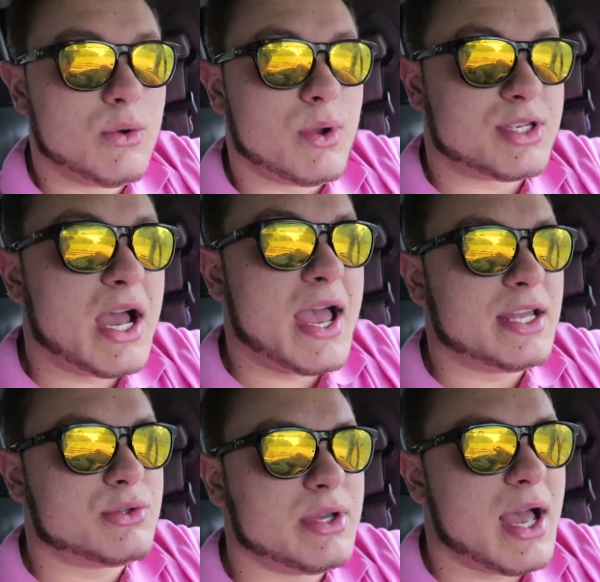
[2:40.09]
which I
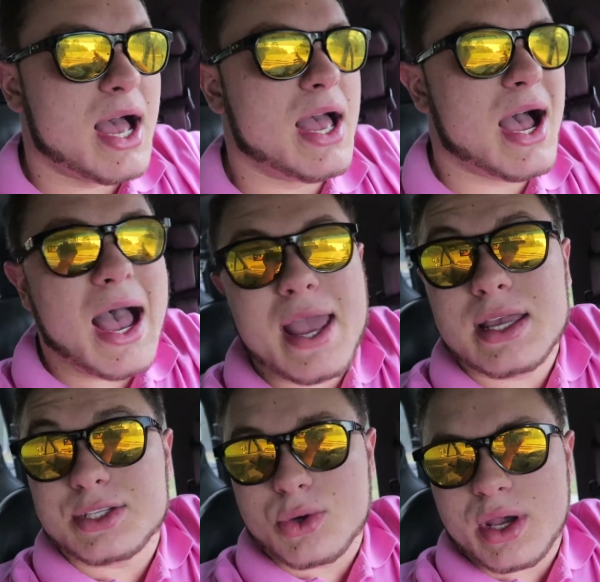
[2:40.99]
actually, I
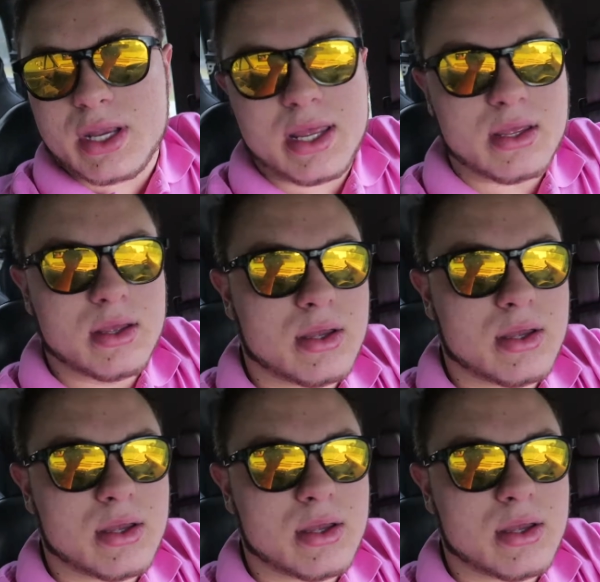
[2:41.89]
enjoyed it.